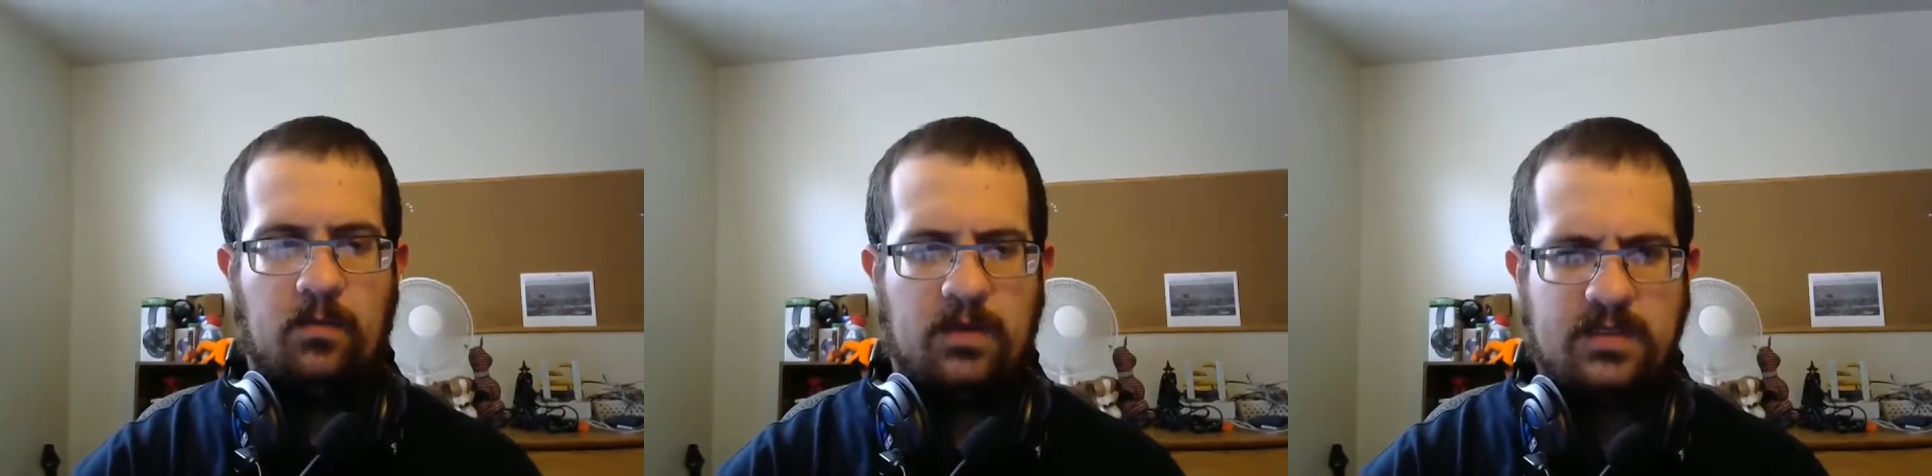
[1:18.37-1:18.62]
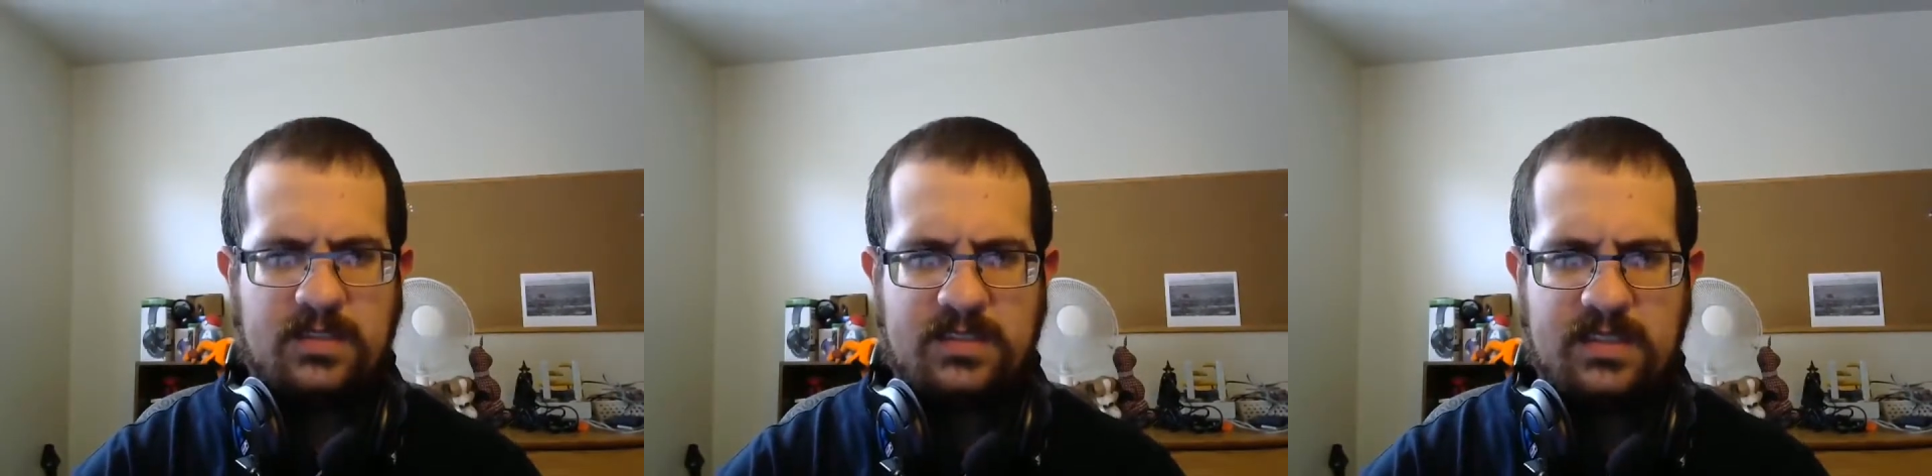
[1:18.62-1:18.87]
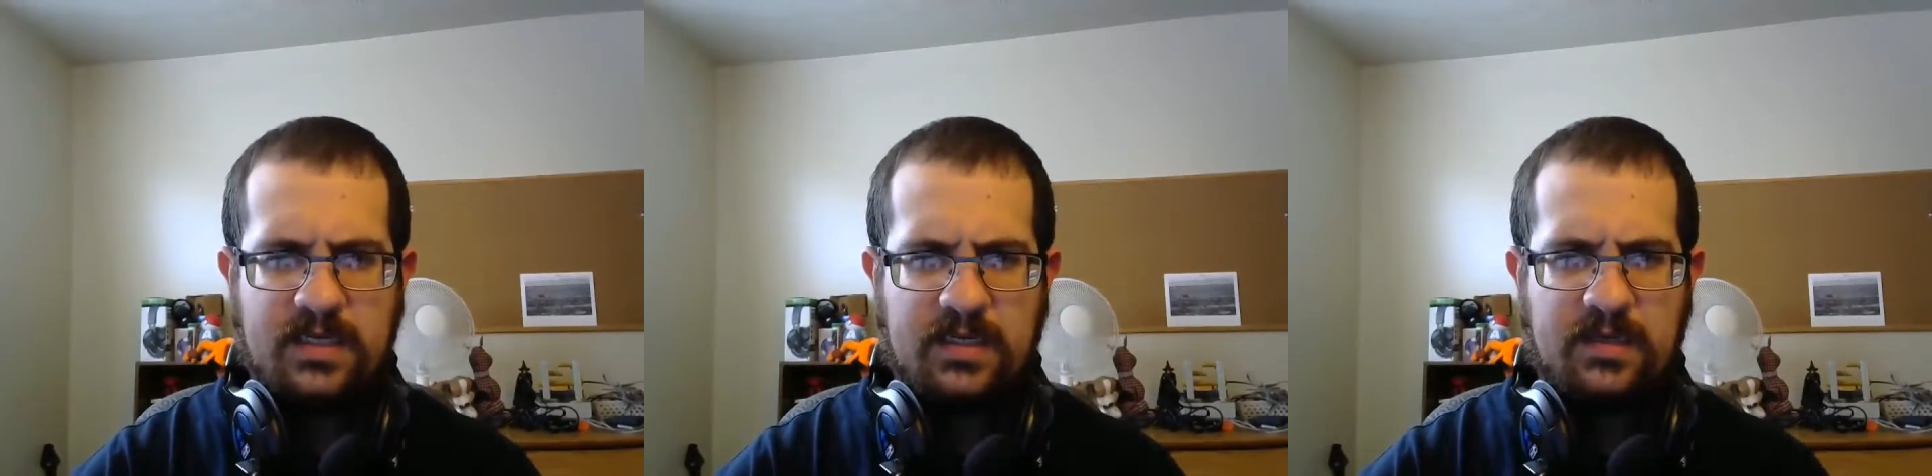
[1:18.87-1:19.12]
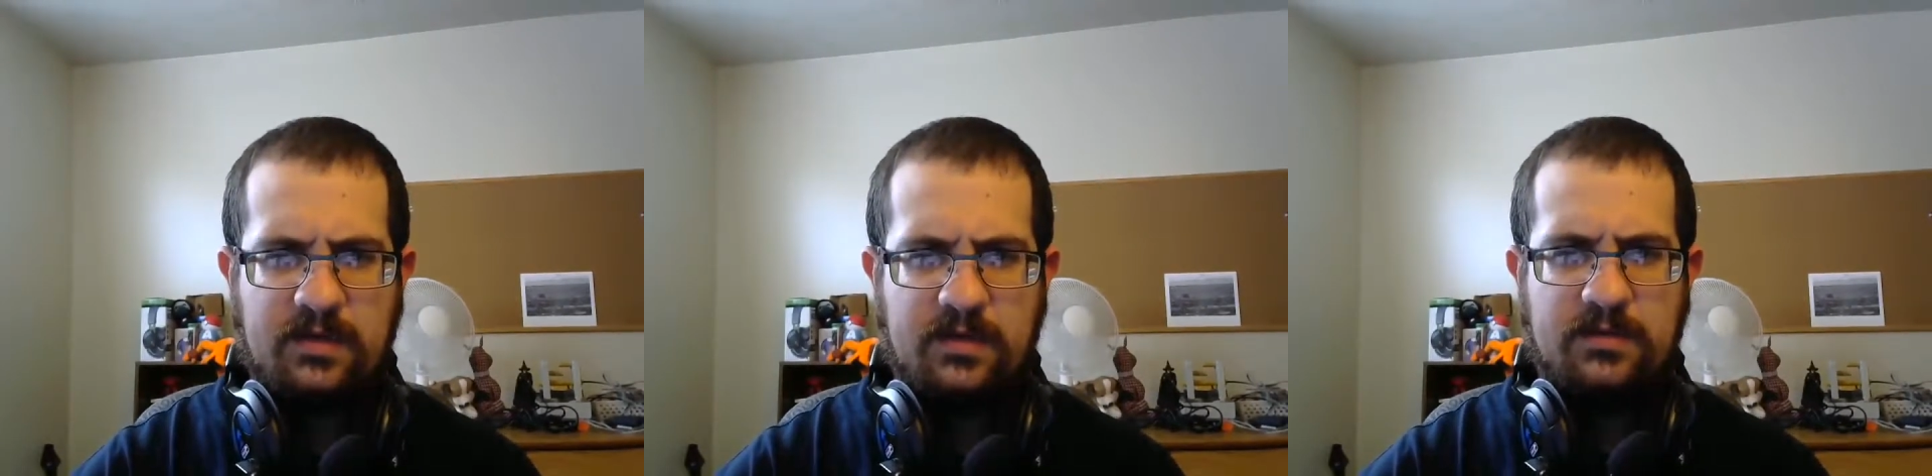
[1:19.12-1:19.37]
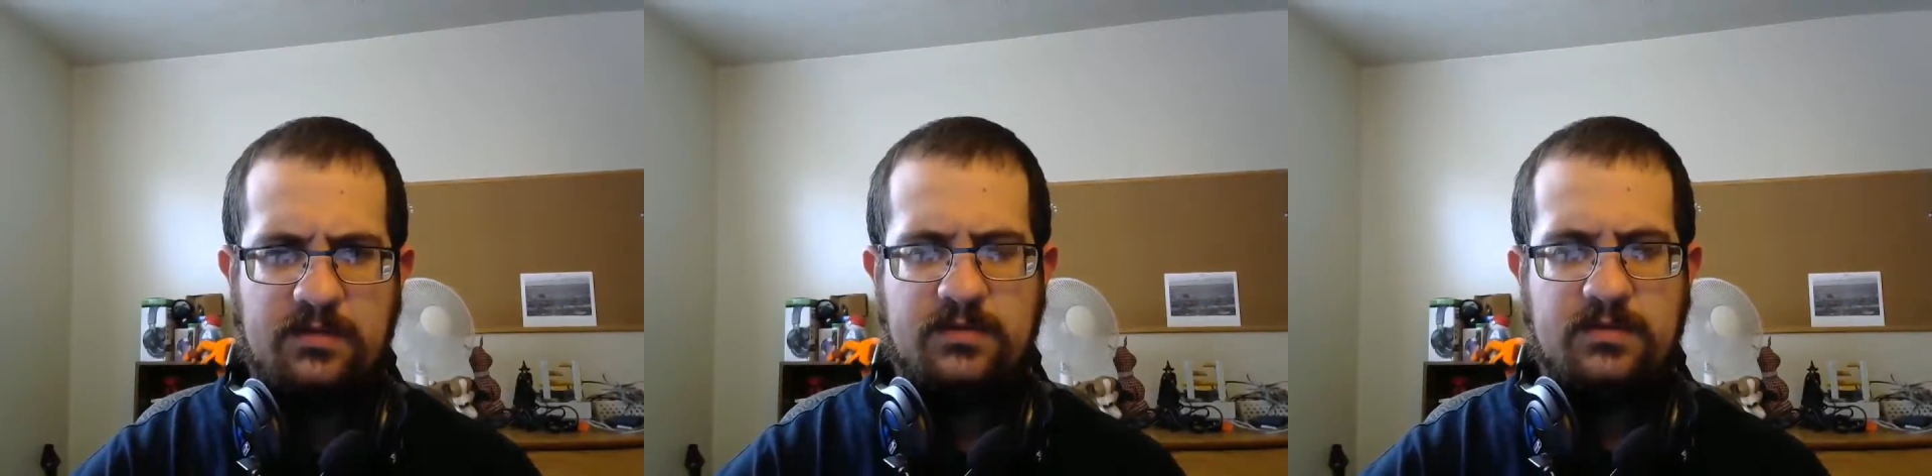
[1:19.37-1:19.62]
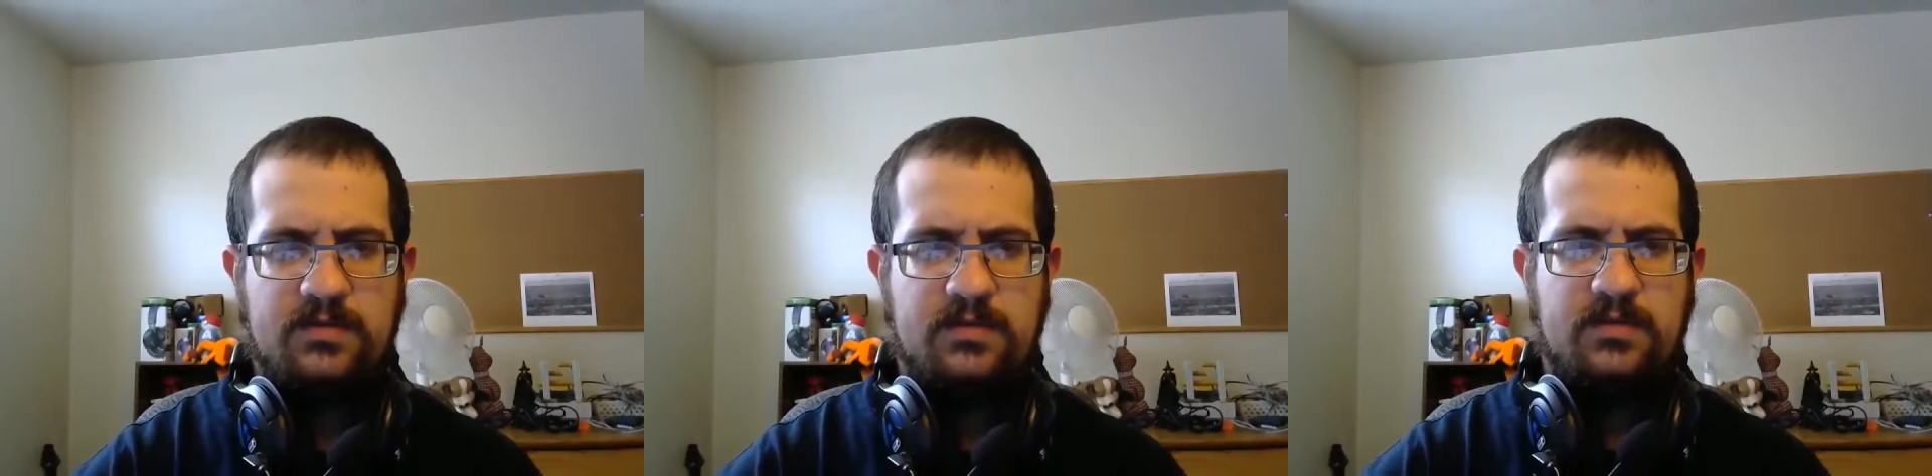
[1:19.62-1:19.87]
And 1 second
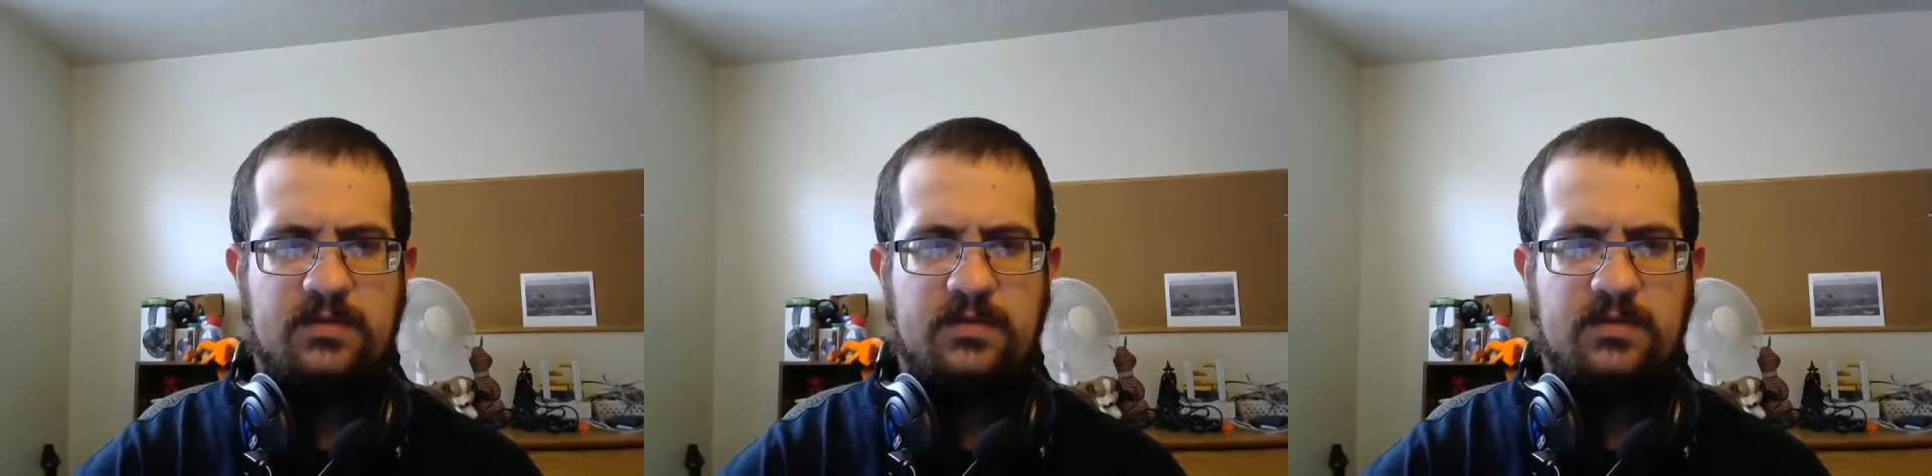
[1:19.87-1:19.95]
here.